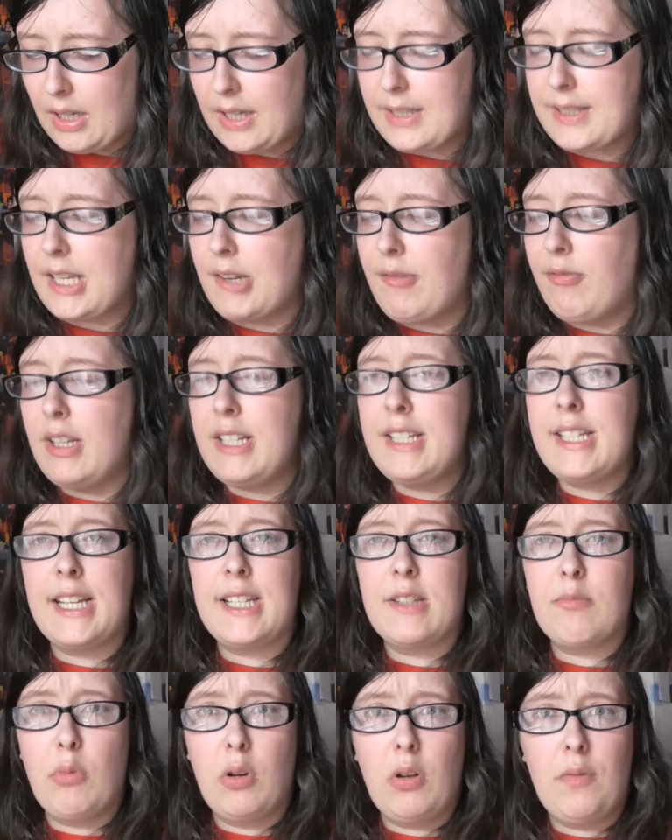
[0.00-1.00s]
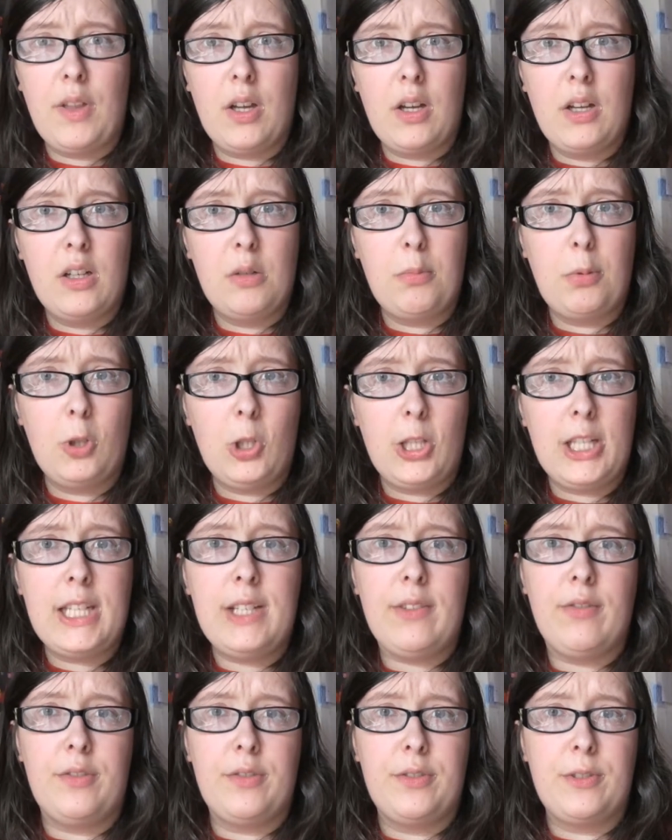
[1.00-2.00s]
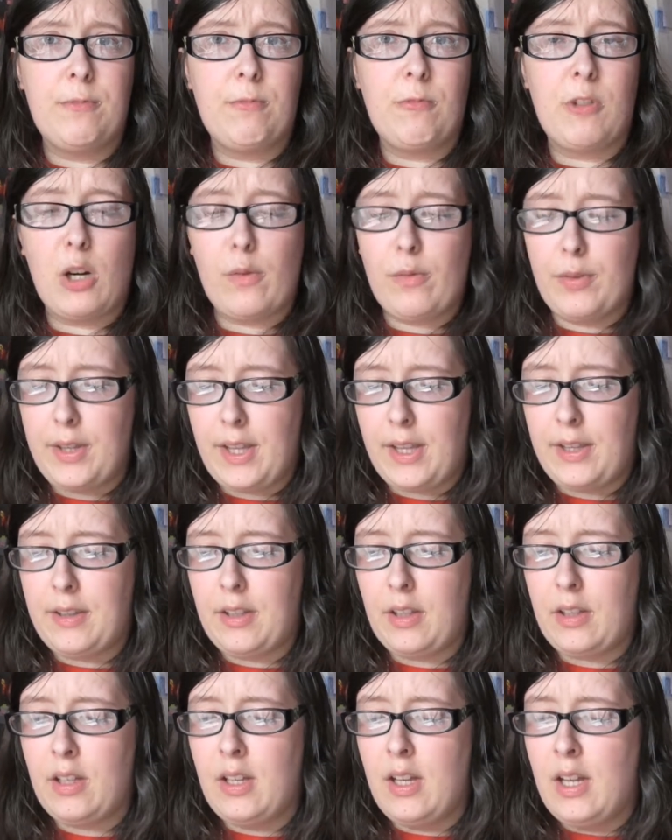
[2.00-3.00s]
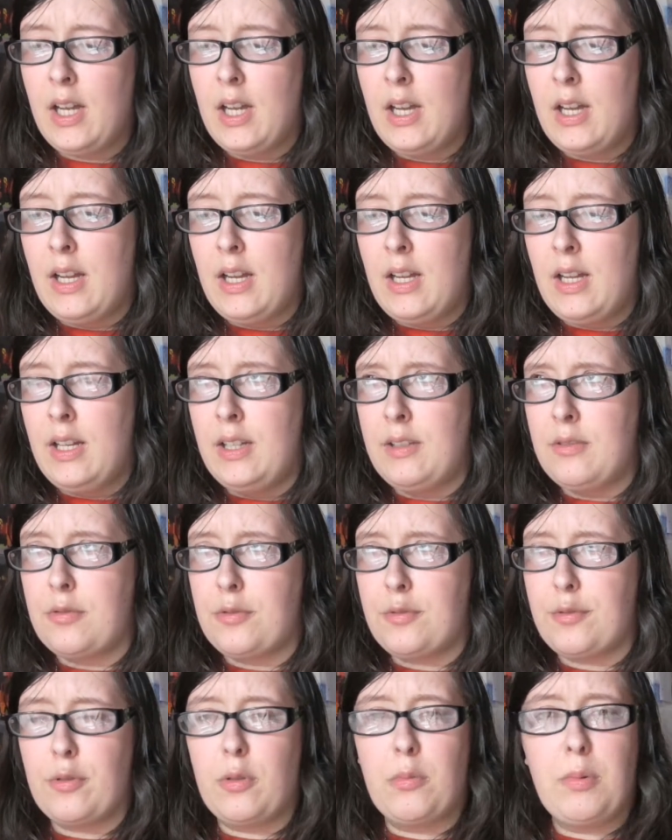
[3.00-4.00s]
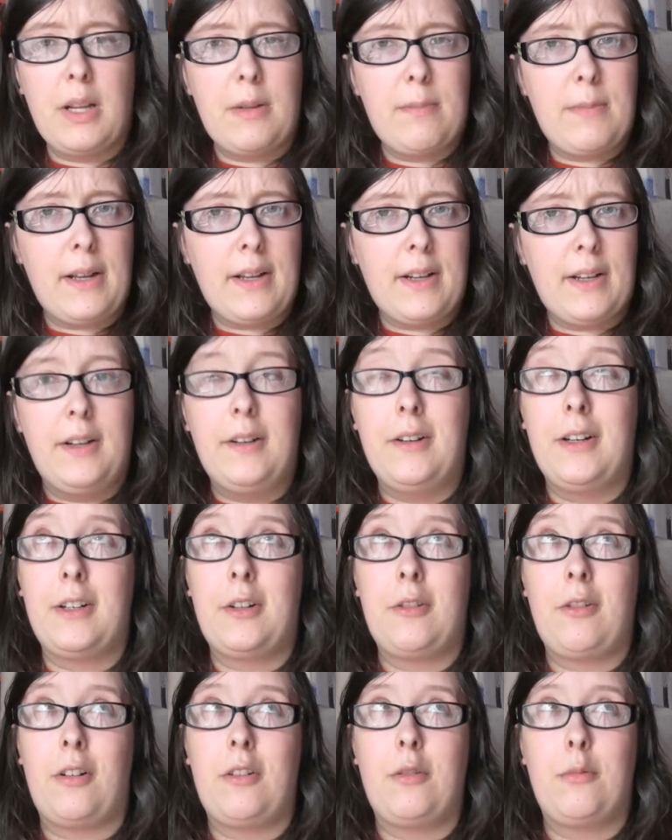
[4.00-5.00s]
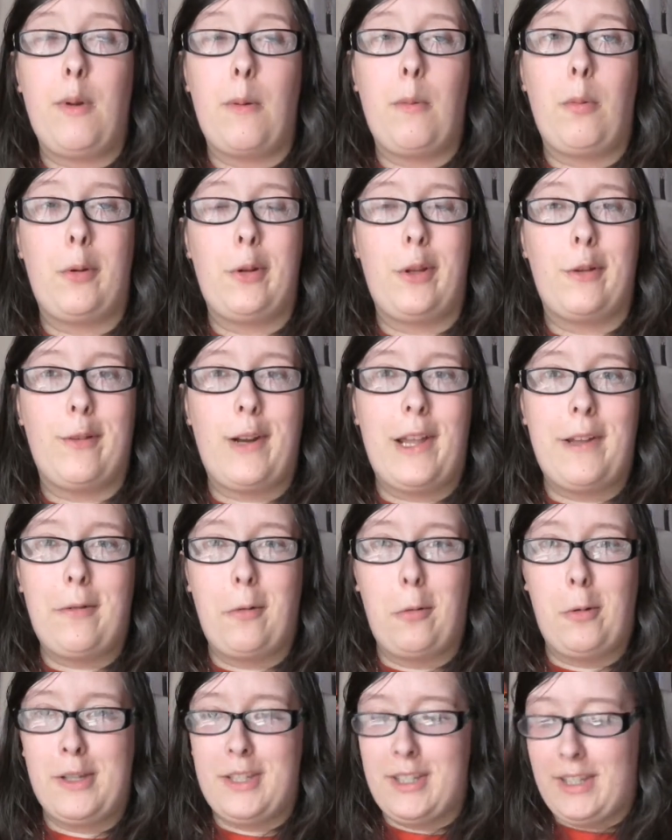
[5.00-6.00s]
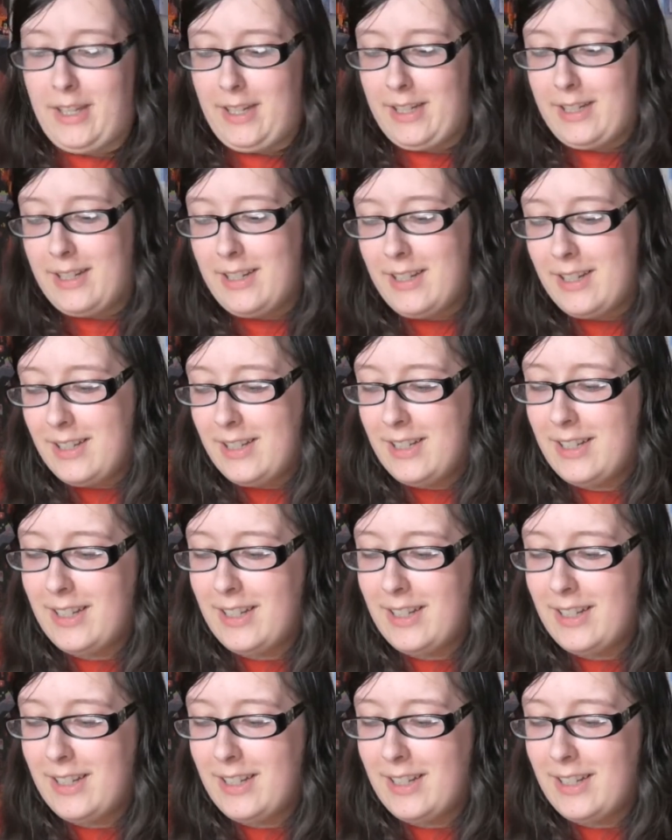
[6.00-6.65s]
I definitely taste more of the herbal leaves rather than the strawberry and mango. I tried to remember what the flavour was then.